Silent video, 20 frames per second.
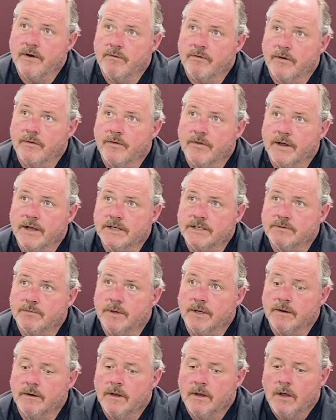different things.
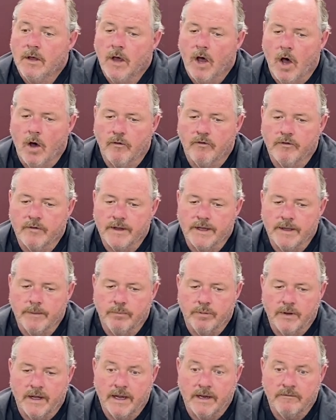But hopefully
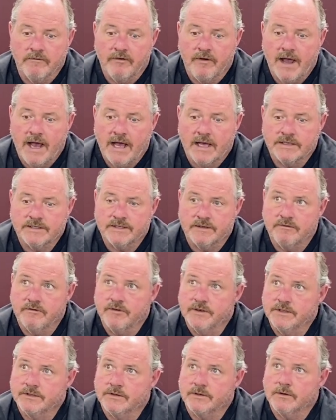playing fast and
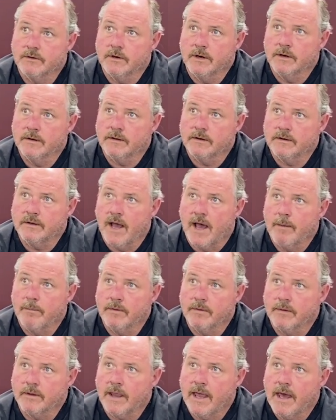physical are at the top
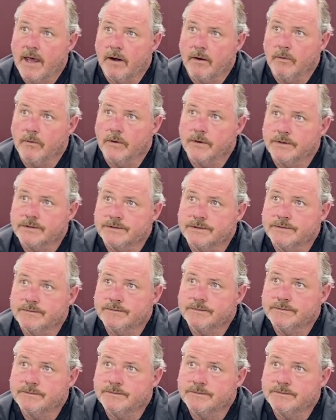of the categories.